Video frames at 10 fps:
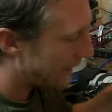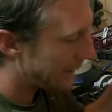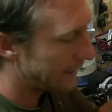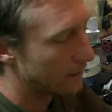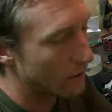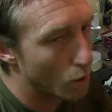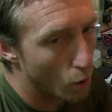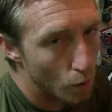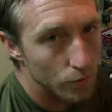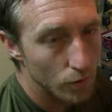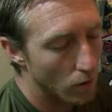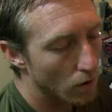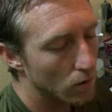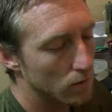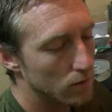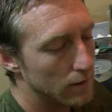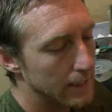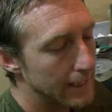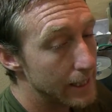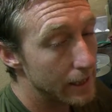in an overall.
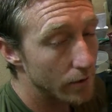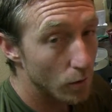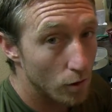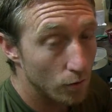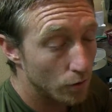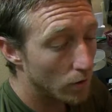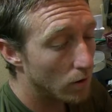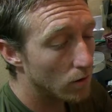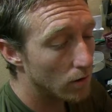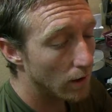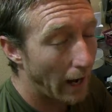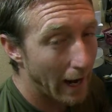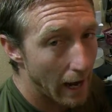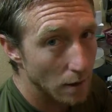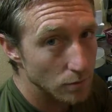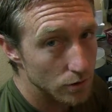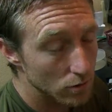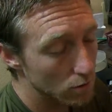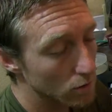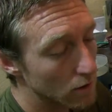In an overall, I
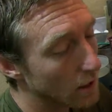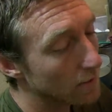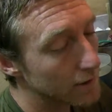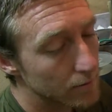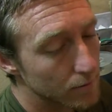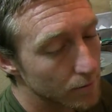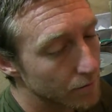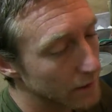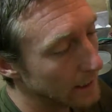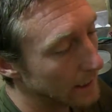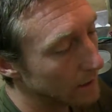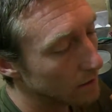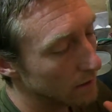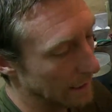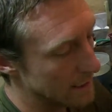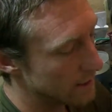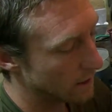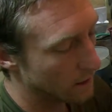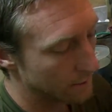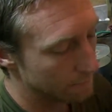absolutely love it. It
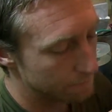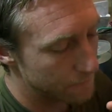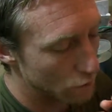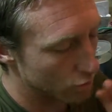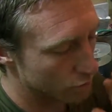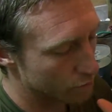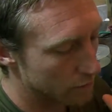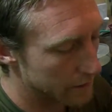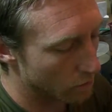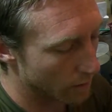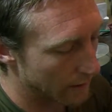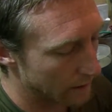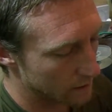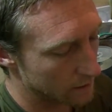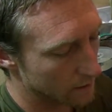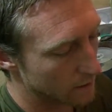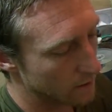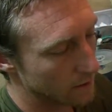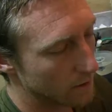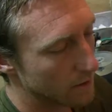feels really great.
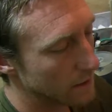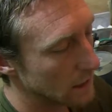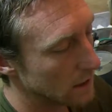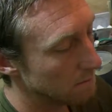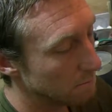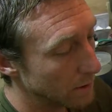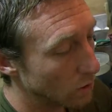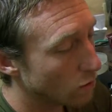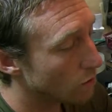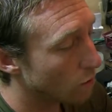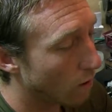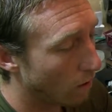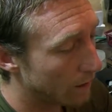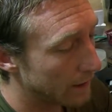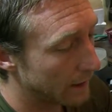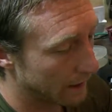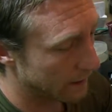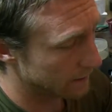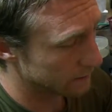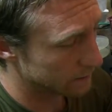The build quality
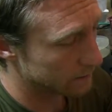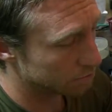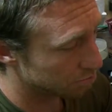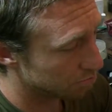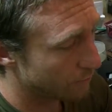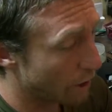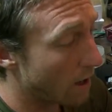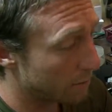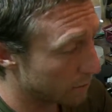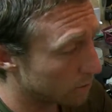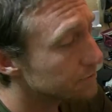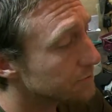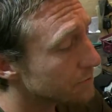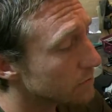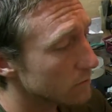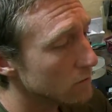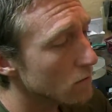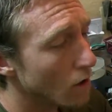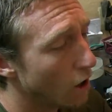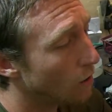is phenomenal.
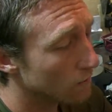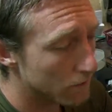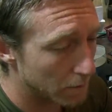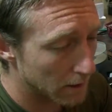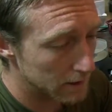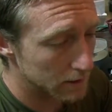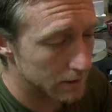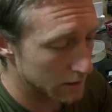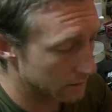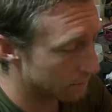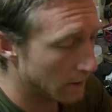All of the buttons have